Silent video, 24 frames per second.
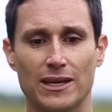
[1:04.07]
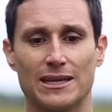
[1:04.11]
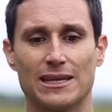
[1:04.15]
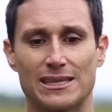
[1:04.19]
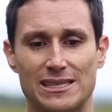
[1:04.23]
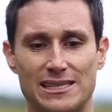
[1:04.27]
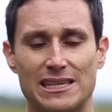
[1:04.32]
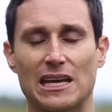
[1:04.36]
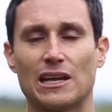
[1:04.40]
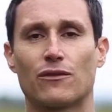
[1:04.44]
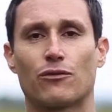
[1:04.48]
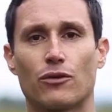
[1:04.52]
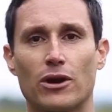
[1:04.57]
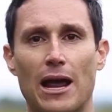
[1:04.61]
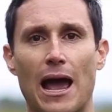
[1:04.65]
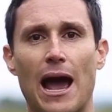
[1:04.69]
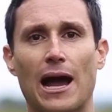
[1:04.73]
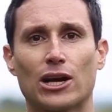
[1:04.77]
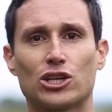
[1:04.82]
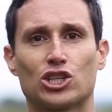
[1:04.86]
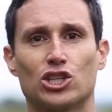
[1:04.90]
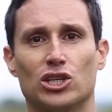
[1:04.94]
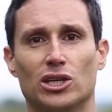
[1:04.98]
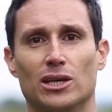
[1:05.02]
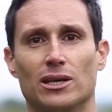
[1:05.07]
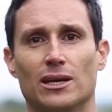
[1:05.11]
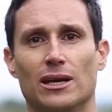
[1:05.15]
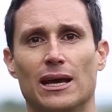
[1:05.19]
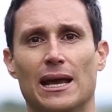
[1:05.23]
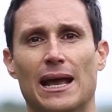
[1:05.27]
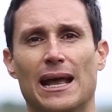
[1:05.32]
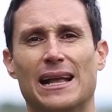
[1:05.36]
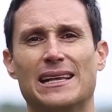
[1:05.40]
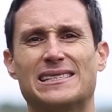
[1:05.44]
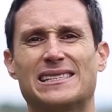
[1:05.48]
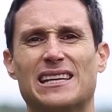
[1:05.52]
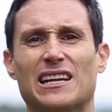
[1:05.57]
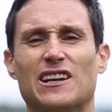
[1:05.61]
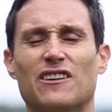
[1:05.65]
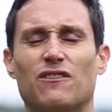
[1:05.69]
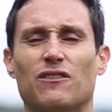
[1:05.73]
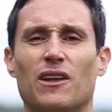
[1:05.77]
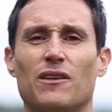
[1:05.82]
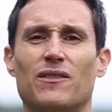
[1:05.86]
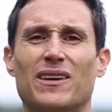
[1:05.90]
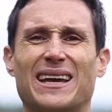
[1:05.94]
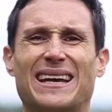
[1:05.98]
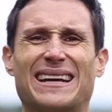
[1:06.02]
in a state of reaction instead of
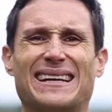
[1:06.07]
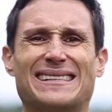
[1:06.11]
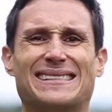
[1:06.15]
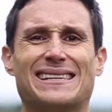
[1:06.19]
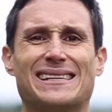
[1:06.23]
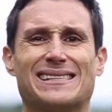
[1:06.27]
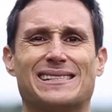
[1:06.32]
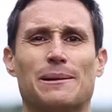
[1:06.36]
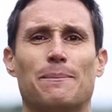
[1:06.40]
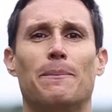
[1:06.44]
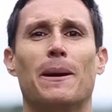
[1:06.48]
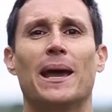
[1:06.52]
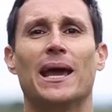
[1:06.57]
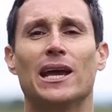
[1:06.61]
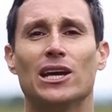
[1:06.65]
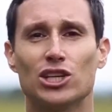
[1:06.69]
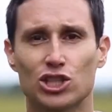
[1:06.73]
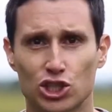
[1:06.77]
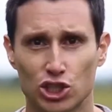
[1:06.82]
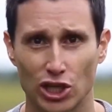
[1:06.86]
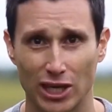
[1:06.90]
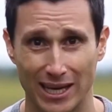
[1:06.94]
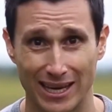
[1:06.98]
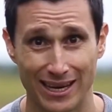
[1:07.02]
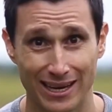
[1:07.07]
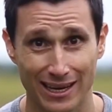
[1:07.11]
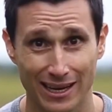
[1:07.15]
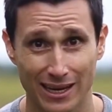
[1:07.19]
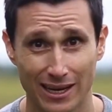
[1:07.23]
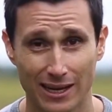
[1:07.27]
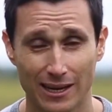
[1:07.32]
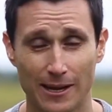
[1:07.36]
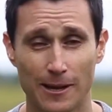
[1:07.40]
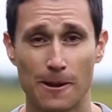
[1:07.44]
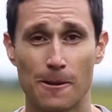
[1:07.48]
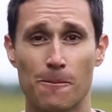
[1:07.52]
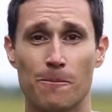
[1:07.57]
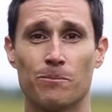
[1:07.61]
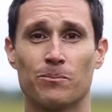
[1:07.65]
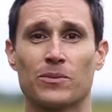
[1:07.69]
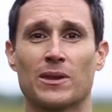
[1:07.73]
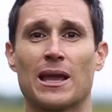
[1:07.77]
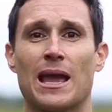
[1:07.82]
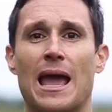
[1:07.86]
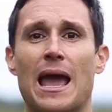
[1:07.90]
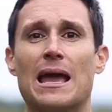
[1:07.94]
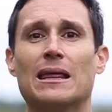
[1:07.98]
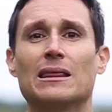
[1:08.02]
living in anticipation
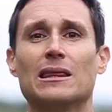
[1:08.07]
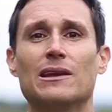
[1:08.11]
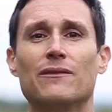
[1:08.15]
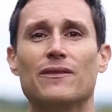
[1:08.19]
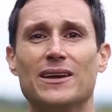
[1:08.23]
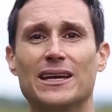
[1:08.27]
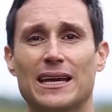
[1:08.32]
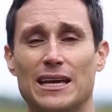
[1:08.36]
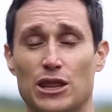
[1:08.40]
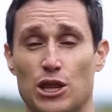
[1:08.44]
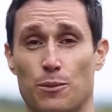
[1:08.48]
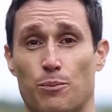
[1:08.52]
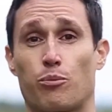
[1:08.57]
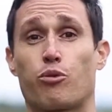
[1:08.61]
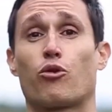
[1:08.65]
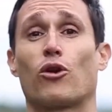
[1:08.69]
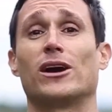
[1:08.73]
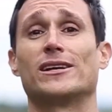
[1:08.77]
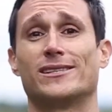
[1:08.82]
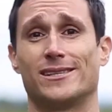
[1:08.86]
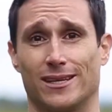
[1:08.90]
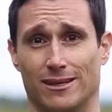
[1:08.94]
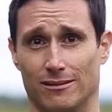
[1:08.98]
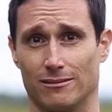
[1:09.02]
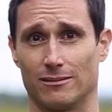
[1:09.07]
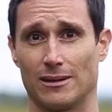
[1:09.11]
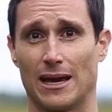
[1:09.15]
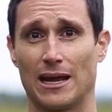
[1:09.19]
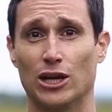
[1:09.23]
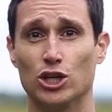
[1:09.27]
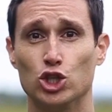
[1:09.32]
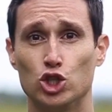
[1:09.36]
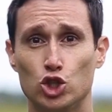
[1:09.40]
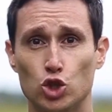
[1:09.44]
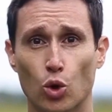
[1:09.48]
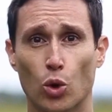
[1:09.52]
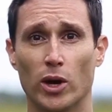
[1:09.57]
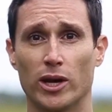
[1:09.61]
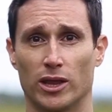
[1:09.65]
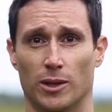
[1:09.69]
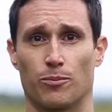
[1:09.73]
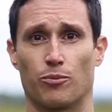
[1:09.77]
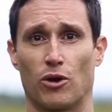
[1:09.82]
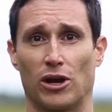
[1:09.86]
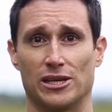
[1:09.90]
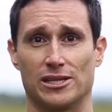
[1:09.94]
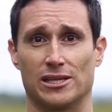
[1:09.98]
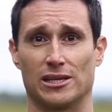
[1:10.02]
and living in the present and enjoying the
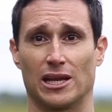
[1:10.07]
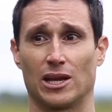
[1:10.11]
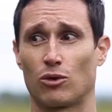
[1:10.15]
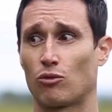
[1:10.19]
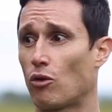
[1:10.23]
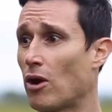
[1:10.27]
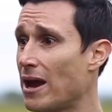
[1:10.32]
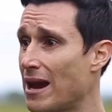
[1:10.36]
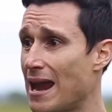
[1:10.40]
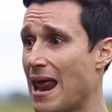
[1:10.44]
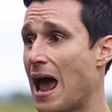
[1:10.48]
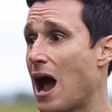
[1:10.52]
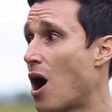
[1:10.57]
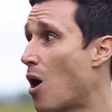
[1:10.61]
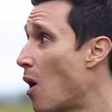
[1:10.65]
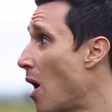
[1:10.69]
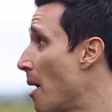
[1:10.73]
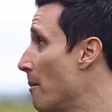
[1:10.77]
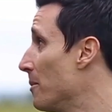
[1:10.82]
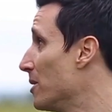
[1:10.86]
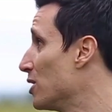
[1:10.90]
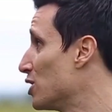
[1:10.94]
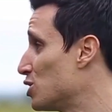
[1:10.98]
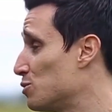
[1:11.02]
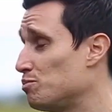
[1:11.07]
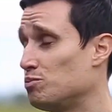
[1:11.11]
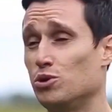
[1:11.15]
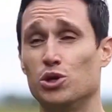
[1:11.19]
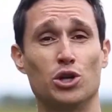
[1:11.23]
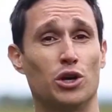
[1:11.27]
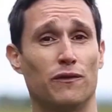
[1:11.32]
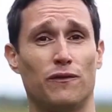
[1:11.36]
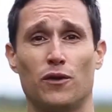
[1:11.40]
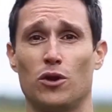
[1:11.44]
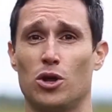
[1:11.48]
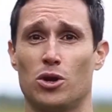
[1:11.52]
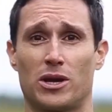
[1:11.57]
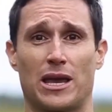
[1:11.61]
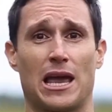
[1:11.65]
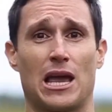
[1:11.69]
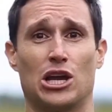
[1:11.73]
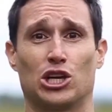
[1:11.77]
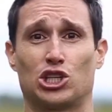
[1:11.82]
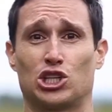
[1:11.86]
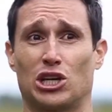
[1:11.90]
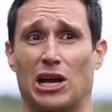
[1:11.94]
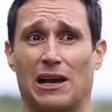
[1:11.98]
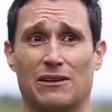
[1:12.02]
present. Like right now, I'm in this beautiful
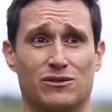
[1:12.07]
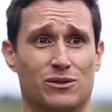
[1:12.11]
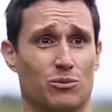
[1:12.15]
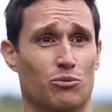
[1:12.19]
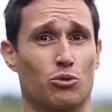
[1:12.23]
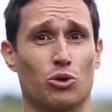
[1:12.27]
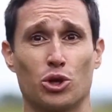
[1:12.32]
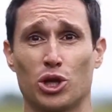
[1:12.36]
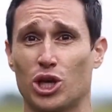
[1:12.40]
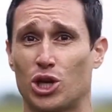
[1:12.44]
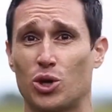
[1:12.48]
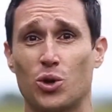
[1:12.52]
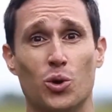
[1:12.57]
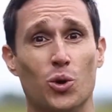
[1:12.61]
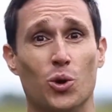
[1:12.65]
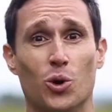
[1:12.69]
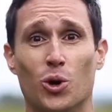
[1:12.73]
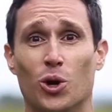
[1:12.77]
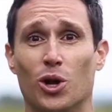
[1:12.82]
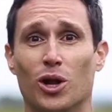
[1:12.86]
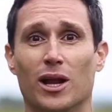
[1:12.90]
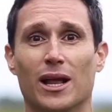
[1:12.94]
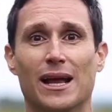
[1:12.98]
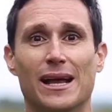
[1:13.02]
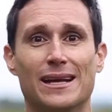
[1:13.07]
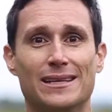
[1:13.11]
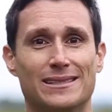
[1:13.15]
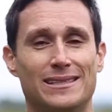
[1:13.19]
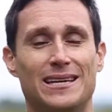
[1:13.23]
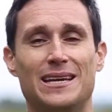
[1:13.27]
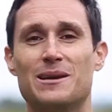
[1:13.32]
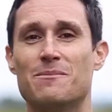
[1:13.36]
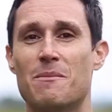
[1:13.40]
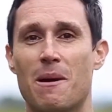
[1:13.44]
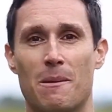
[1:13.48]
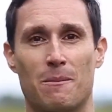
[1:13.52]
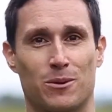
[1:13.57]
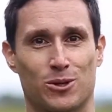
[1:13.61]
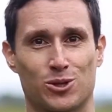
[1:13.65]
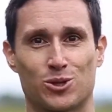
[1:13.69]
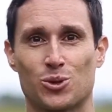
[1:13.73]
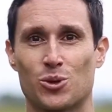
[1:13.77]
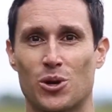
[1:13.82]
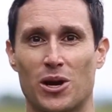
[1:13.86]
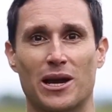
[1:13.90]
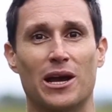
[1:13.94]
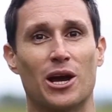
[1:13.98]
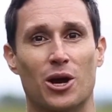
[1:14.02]
location. I have some really cool team members who
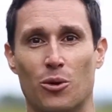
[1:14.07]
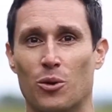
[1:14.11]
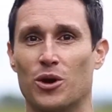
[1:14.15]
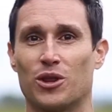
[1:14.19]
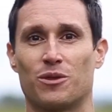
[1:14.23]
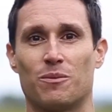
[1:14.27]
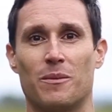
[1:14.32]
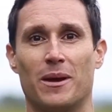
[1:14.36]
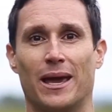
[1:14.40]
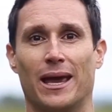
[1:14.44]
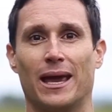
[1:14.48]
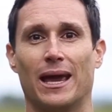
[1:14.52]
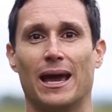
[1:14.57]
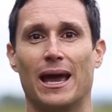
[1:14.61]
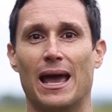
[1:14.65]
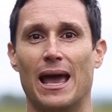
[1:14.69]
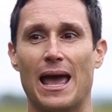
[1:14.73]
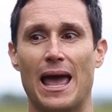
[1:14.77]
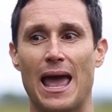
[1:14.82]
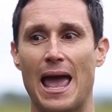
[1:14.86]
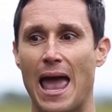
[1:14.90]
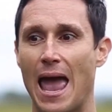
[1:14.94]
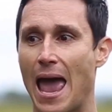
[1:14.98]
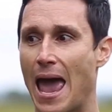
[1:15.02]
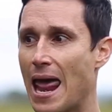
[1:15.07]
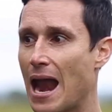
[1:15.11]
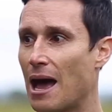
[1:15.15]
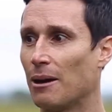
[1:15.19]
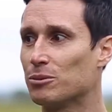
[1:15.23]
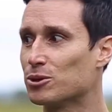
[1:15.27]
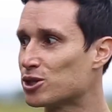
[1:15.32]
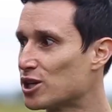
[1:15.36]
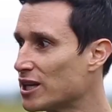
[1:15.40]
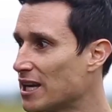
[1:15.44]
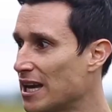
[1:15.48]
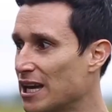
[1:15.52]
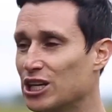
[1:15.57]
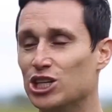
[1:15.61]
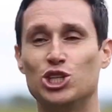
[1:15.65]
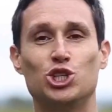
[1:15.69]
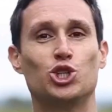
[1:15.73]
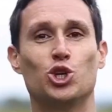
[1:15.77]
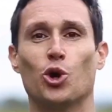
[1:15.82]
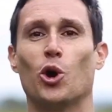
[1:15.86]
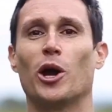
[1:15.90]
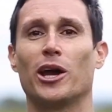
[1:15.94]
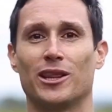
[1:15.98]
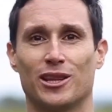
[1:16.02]
are here with me. And I'm just like
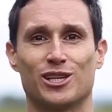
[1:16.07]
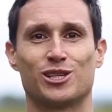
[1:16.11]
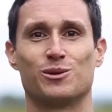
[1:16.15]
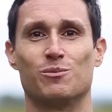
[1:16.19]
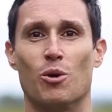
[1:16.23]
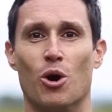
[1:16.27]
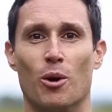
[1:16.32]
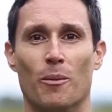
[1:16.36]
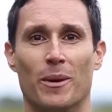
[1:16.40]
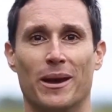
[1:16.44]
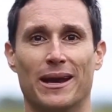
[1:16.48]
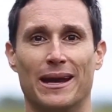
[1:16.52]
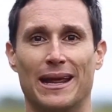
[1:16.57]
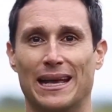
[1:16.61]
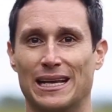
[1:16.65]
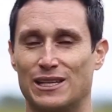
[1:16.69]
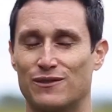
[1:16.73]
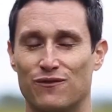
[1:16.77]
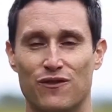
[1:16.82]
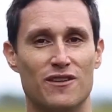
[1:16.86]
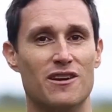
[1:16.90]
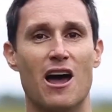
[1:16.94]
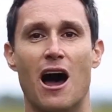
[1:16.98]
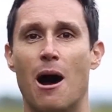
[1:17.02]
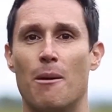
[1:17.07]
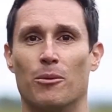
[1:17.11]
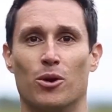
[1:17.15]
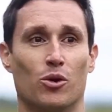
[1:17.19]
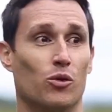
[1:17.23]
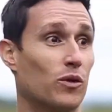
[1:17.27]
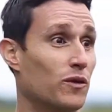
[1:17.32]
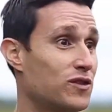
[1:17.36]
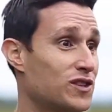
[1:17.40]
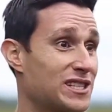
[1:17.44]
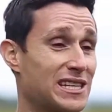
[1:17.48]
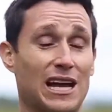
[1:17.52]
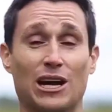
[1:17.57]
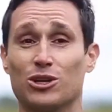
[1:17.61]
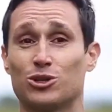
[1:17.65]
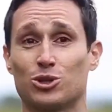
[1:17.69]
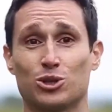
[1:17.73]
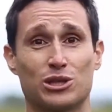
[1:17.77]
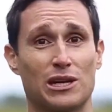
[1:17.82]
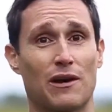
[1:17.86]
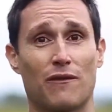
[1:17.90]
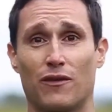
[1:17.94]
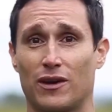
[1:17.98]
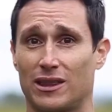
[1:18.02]
enjoying this moment. It's phenomenal. We've
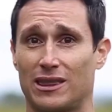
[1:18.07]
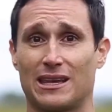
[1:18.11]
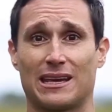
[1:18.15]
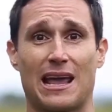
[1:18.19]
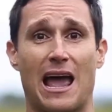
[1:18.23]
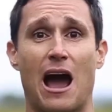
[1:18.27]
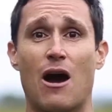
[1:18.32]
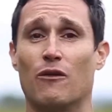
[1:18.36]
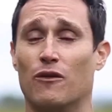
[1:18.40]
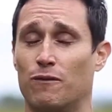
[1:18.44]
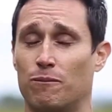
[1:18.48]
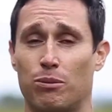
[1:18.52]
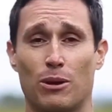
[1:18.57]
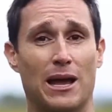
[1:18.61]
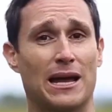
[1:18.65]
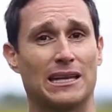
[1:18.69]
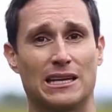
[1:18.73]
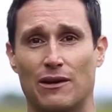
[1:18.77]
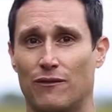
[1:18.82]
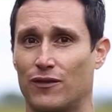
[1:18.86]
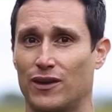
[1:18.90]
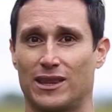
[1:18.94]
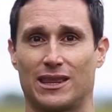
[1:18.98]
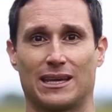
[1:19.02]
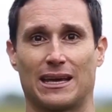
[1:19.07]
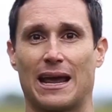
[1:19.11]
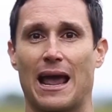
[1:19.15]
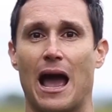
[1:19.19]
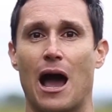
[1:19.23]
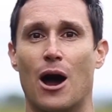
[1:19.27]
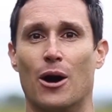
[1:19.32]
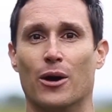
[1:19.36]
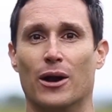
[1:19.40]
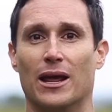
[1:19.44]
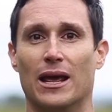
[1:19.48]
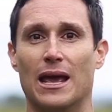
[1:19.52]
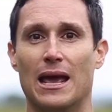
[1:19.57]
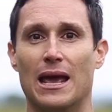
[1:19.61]
scheduled everything out. We've planned everything out.